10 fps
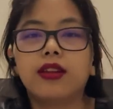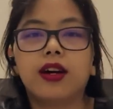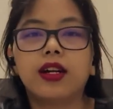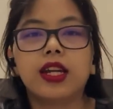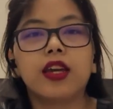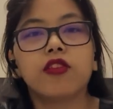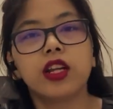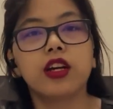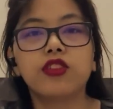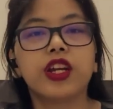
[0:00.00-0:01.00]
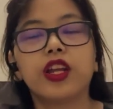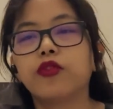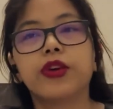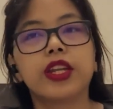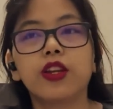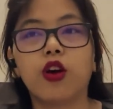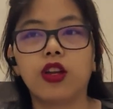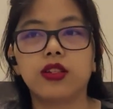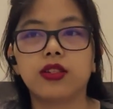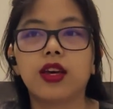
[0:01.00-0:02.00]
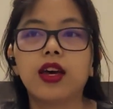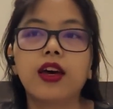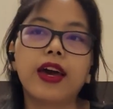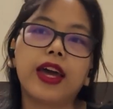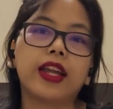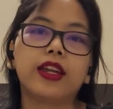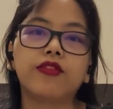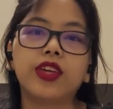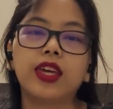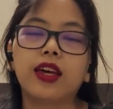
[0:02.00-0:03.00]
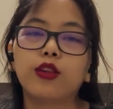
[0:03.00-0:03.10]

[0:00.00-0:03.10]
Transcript: earning $120 at a week.